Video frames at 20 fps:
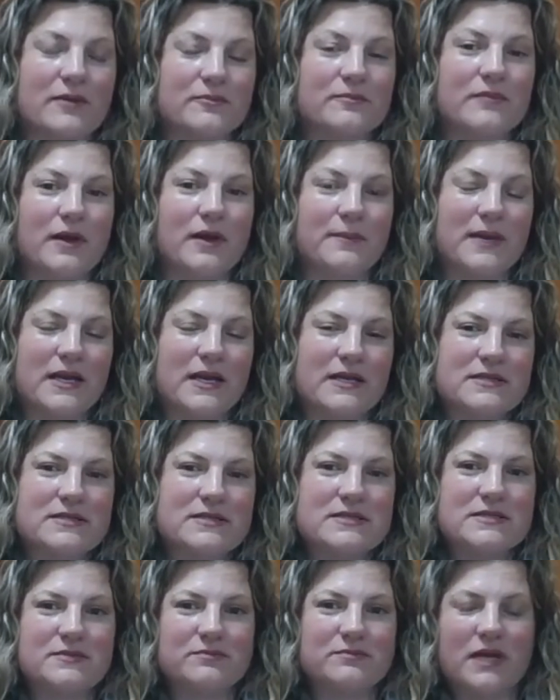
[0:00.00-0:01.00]

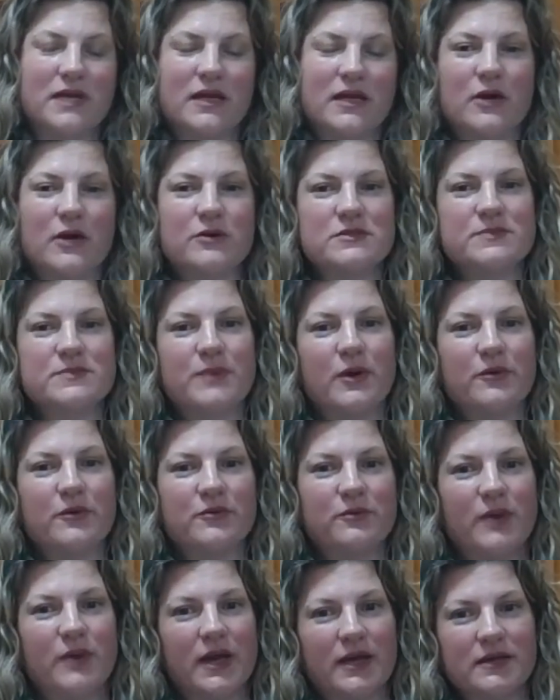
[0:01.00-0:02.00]
It goes both
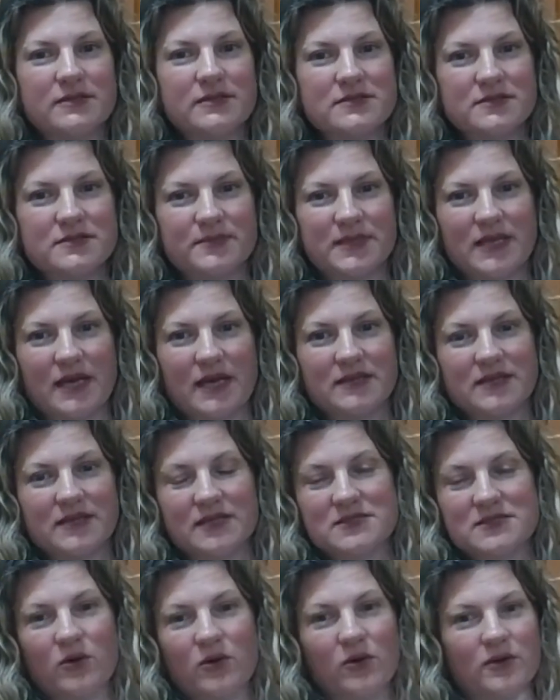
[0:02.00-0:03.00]
ways.
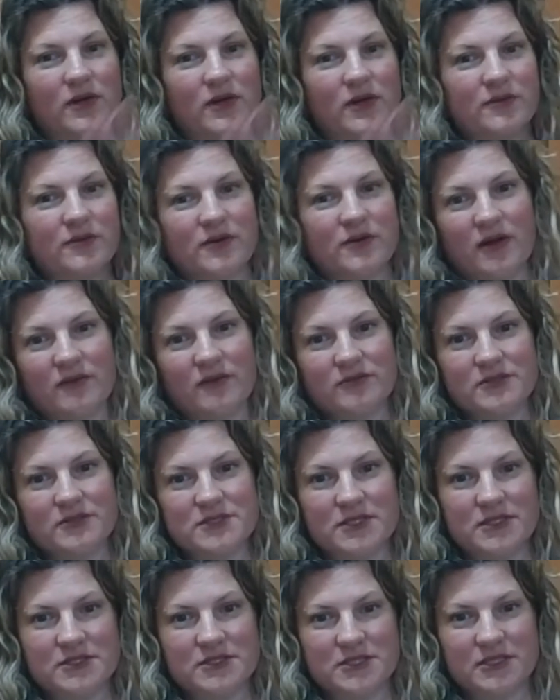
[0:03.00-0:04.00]
That's a whole nother
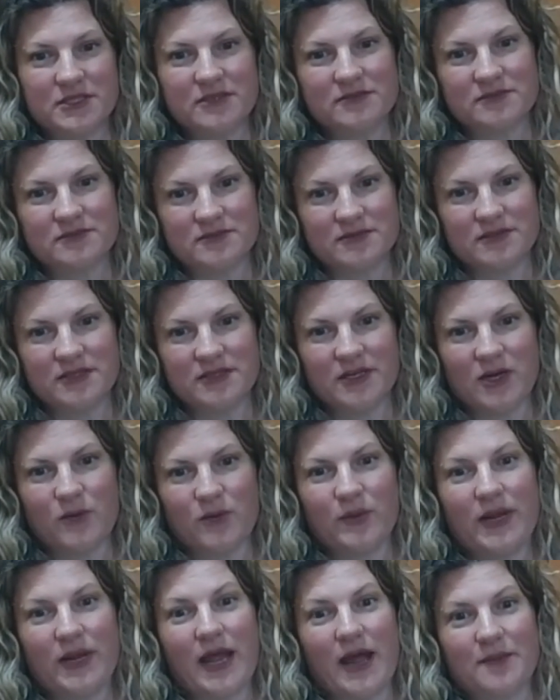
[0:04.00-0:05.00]
conversation.
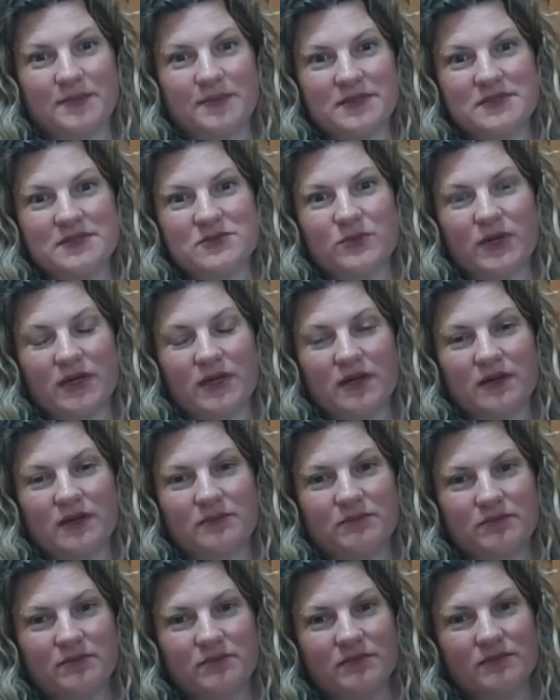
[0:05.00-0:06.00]
What happens when
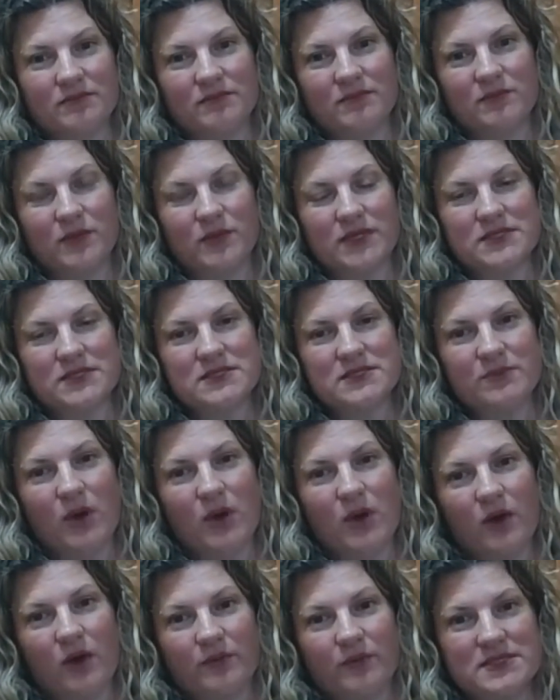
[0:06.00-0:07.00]
a
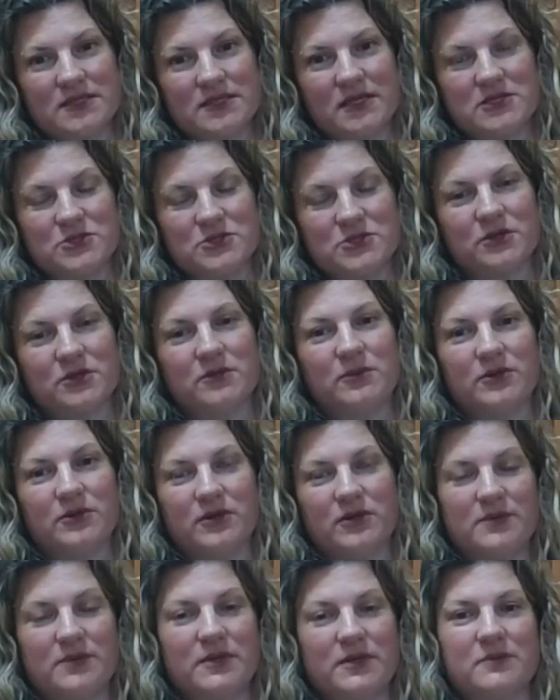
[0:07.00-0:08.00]
small residential
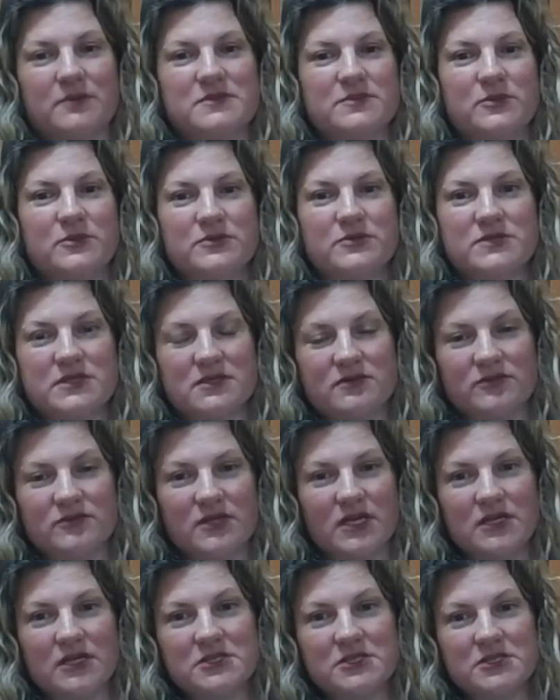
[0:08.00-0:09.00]
community becomes mostly a
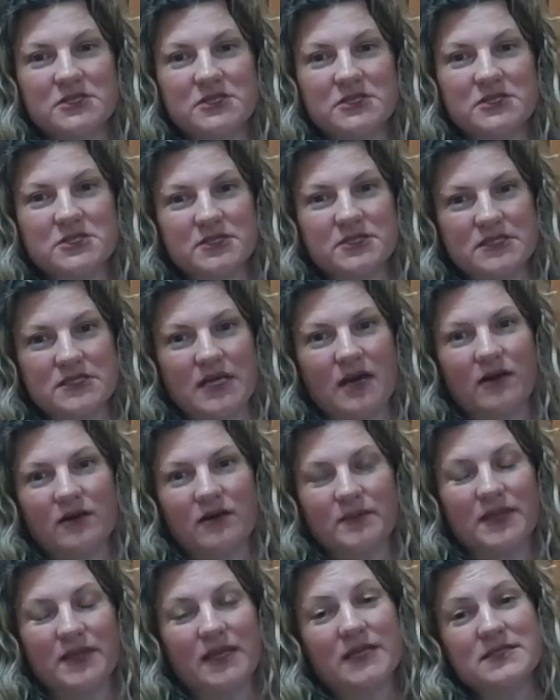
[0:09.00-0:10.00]
vacation
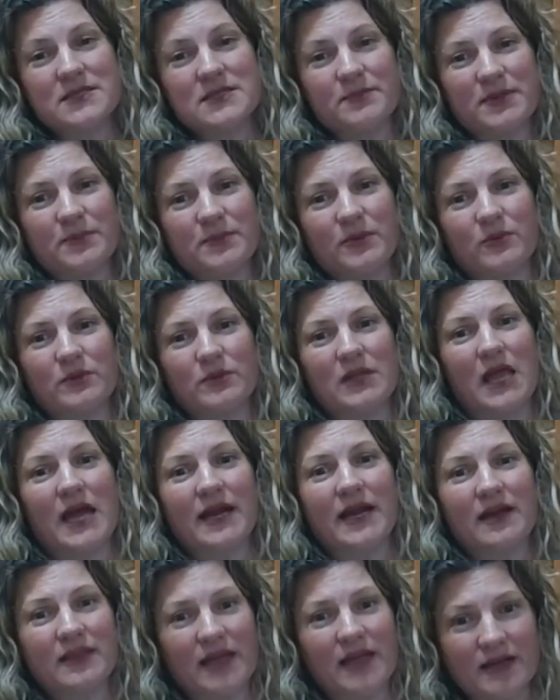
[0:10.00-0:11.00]
town? Then some people rely
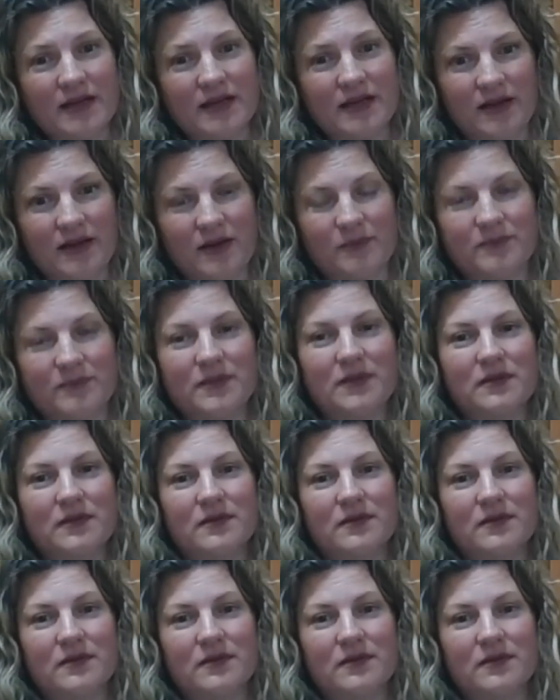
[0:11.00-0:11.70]
on that income.